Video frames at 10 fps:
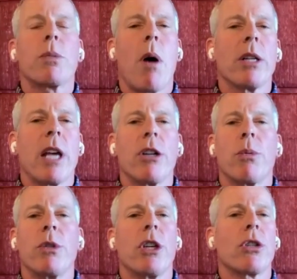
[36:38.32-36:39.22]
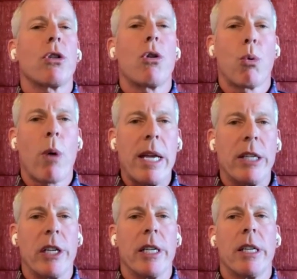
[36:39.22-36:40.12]
response, Alex, was just
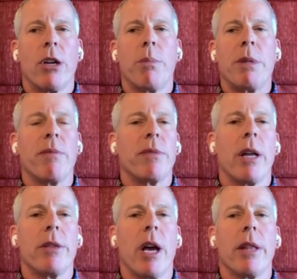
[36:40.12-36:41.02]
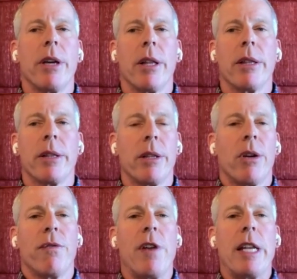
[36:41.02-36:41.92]
crazy. The
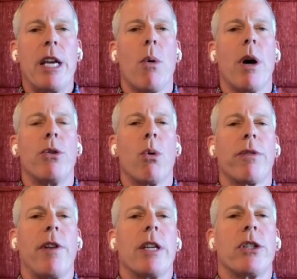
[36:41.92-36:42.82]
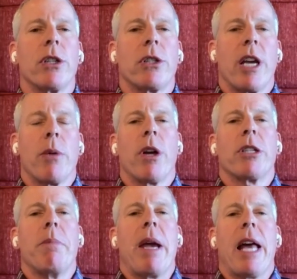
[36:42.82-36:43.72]
little video on North Face just saying what
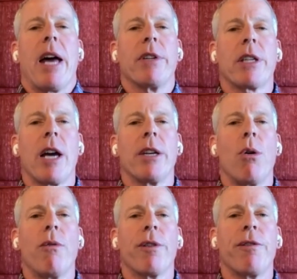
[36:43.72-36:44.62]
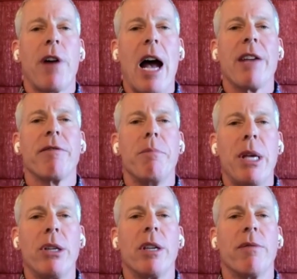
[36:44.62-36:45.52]
it's made out of. It's gotten over 5
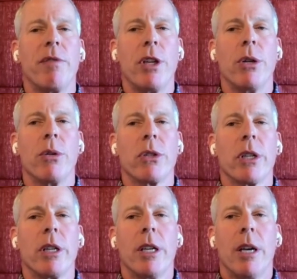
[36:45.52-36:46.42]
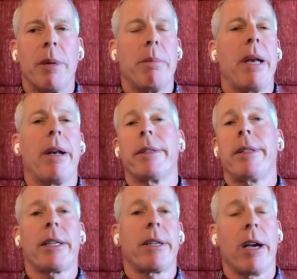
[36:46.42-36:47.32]
million views. I mean, I made it on
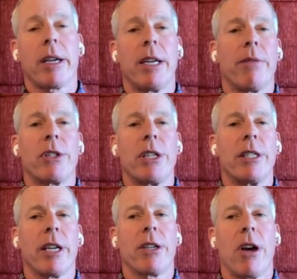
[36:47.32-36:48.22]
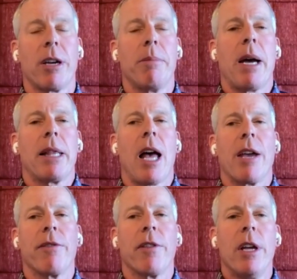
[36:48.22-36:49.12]
TikTok. I've never seen TikTok in my
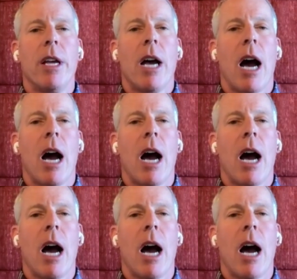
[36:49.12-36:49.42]
life.